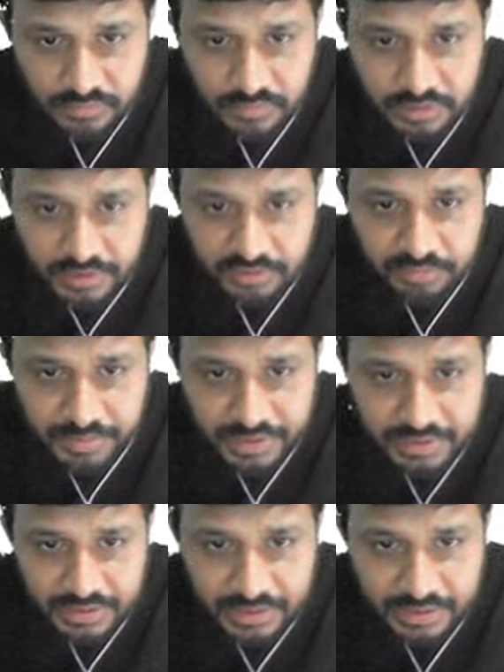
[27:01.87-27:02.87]
Let's
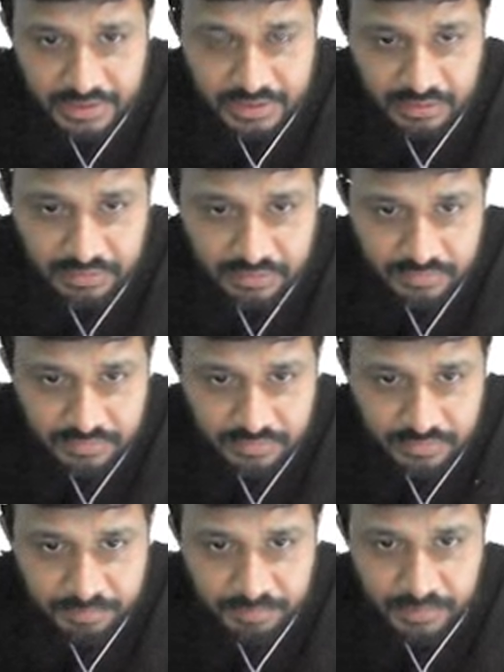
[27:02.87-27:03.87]
break the integral.
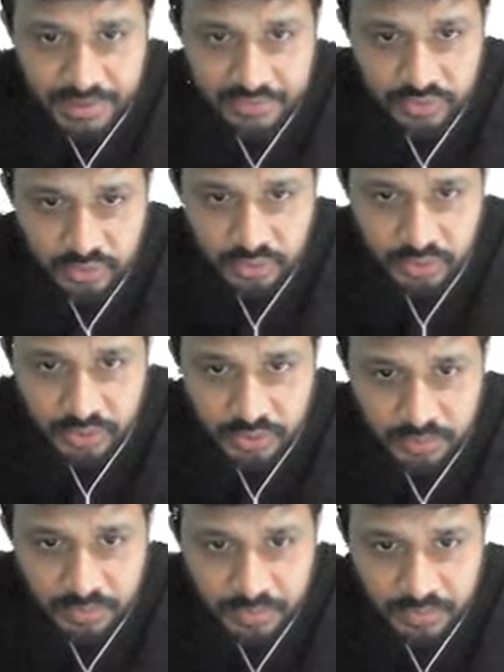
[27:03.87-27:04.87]
Minus 2 to
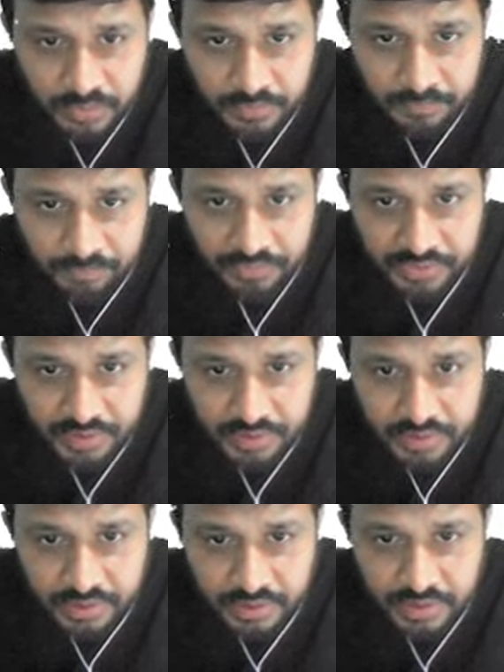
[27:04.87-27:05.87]
2
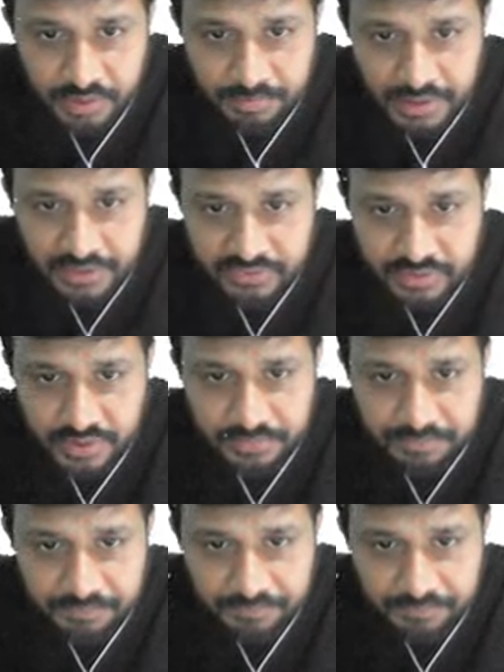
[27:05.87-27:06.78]
t minus 3